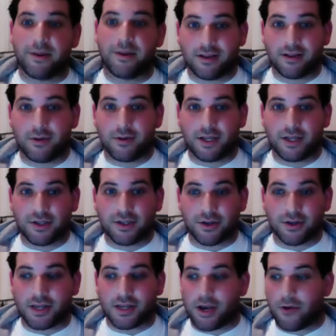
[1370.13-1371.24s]
we can
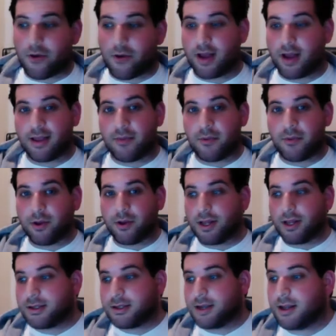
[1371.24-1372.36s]
certainly agree on that point.
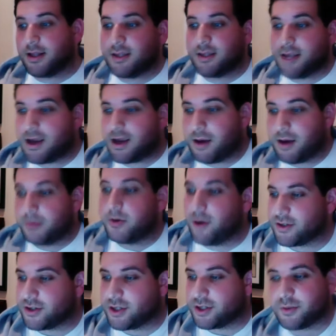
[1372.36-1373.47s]
Let's take a couple
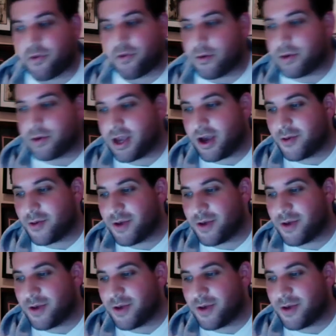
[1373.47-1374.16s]
questions before we go.